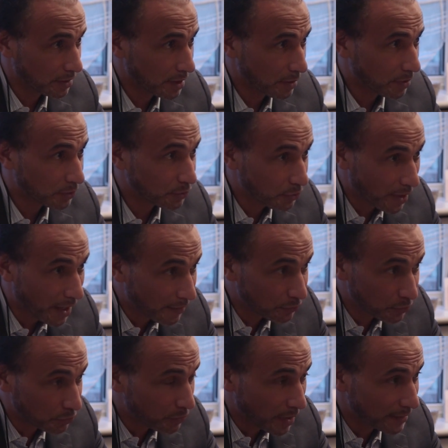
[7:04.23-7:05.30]
It's about you have
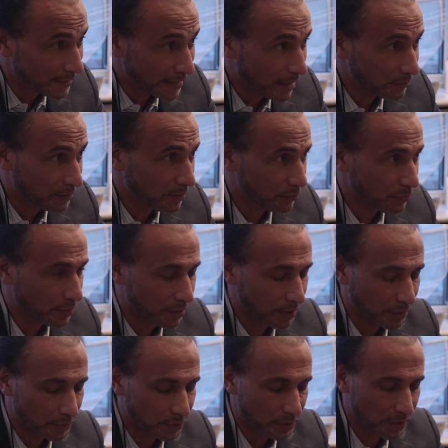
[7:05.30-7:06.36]
to write down
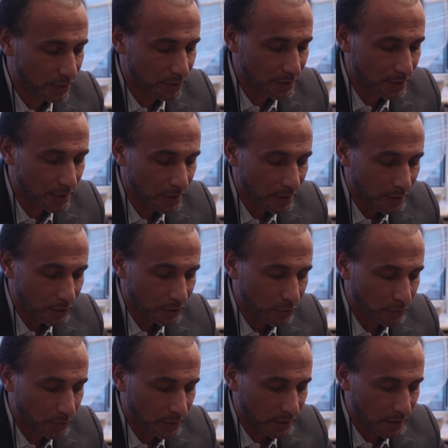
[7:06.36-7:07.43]
everything, which is
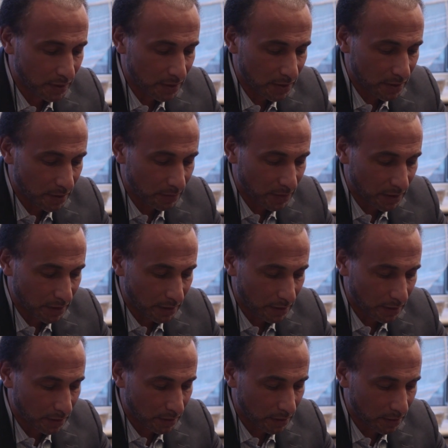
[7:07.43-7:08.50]
the one that is coming